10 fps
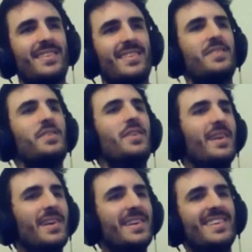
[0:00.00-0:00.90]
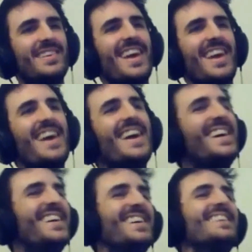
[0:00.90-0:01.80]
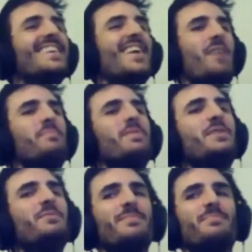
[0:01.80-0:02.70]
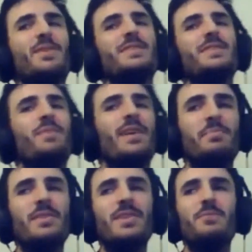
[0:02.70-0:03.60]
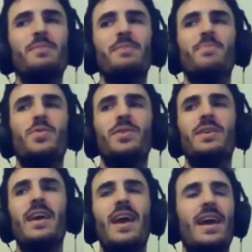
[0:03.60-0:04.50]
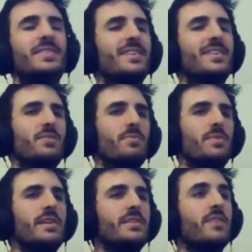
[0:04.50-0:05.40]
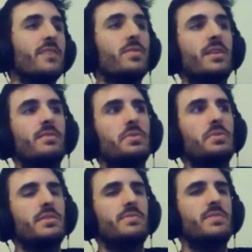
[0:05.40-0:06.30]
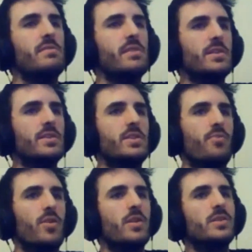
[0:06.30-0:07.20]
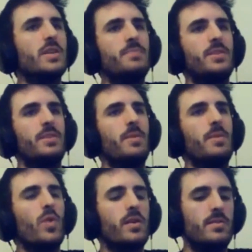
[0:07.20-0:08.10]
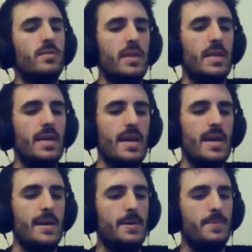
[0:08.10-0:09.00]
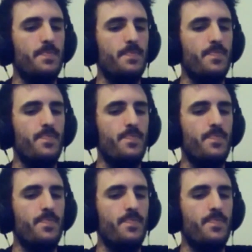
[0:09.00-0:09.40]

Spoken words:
you know, I'm a little, put it this way, I'm a little bit more hesitant to release. I've got like lots of serious sort of prototypes that I've been working on. Um,